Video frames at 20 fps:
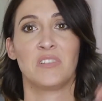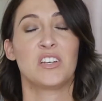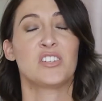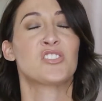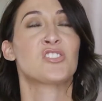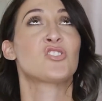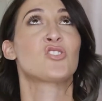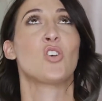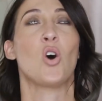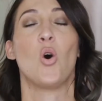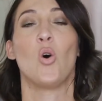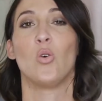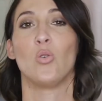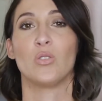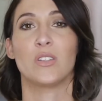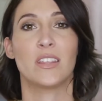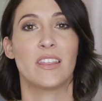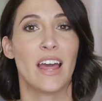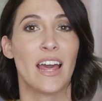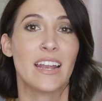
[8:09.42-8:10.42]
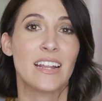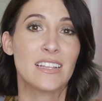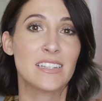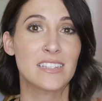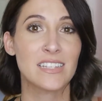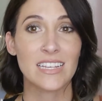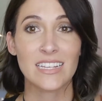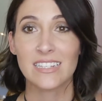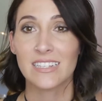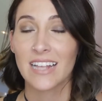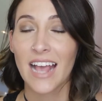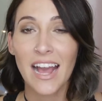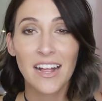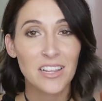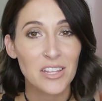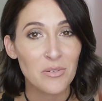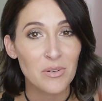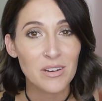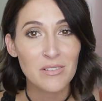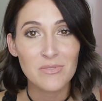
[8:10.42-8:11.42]
sold. That is
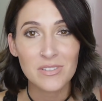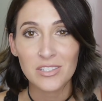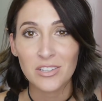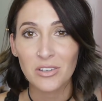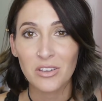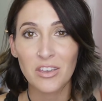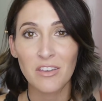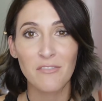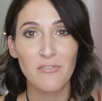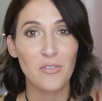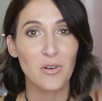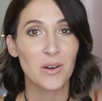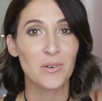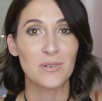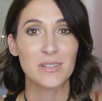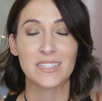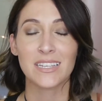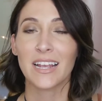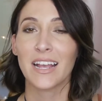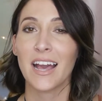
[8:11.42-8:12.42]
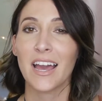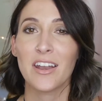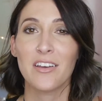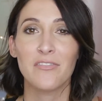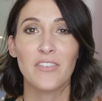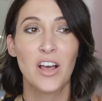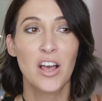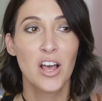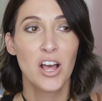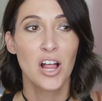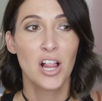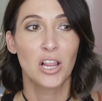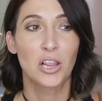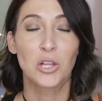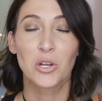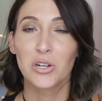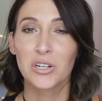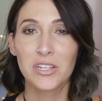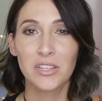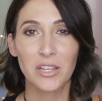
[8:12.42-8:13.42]
exactly what I was looking for once I kind of
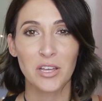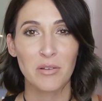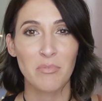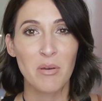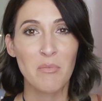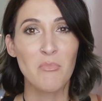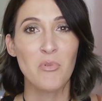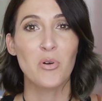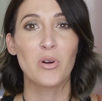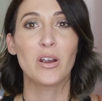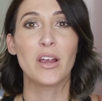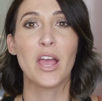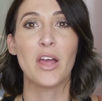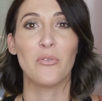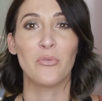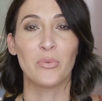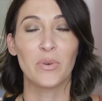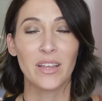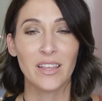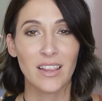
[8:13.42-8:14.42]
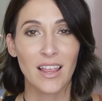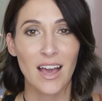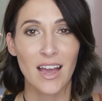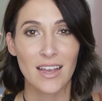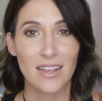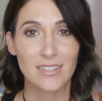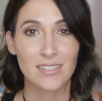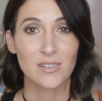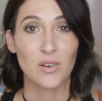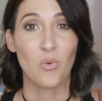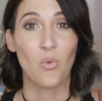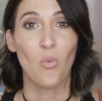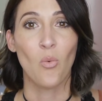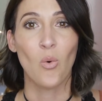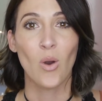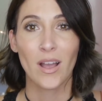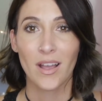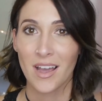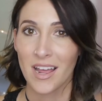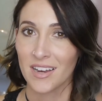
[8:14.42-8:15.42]
learned a little bit more and realized
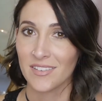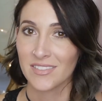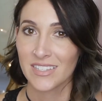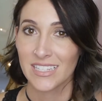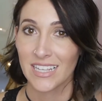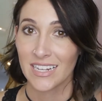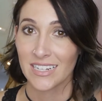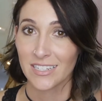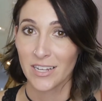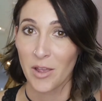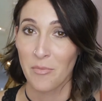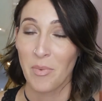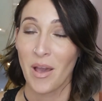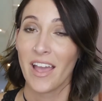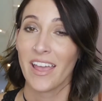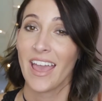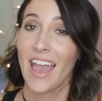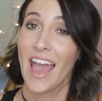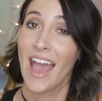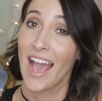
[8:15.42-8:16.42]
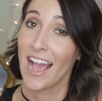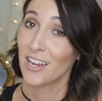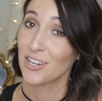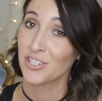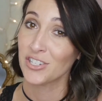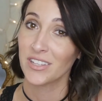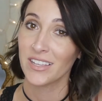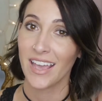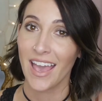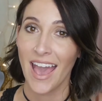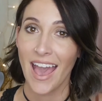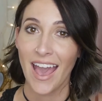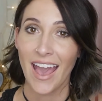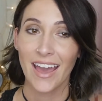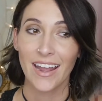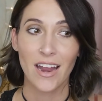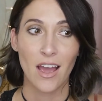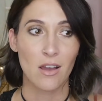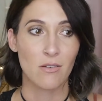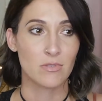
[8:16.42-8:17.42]
what kind of skin type I actually
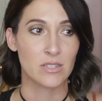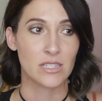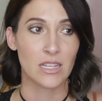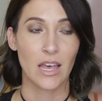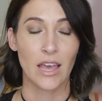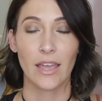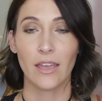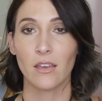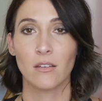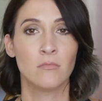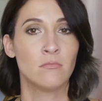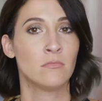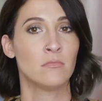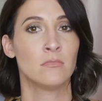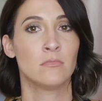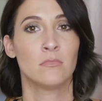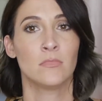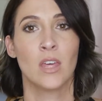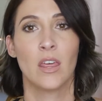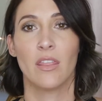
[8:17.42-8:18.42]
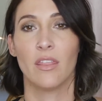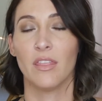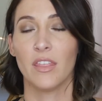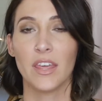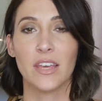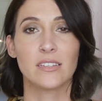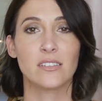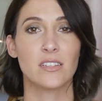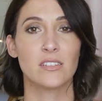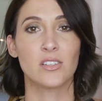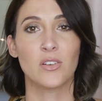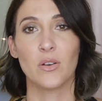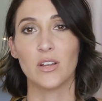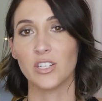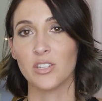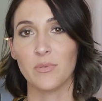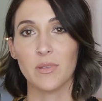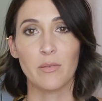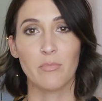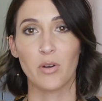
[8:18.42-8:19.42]
had. I was like, this is
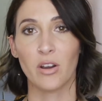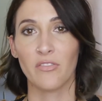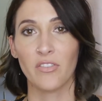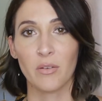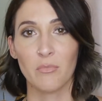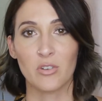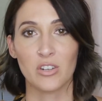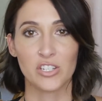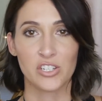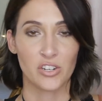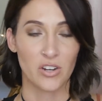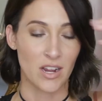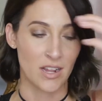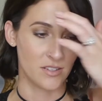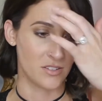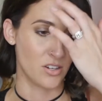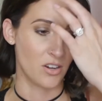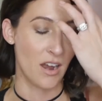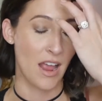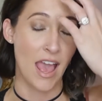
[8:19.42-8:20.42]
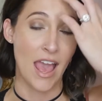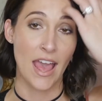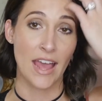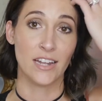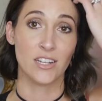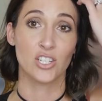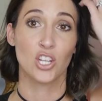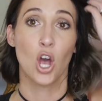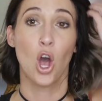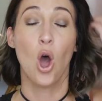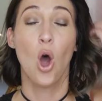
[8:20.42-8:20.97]
going to be the perfect moisturizer. And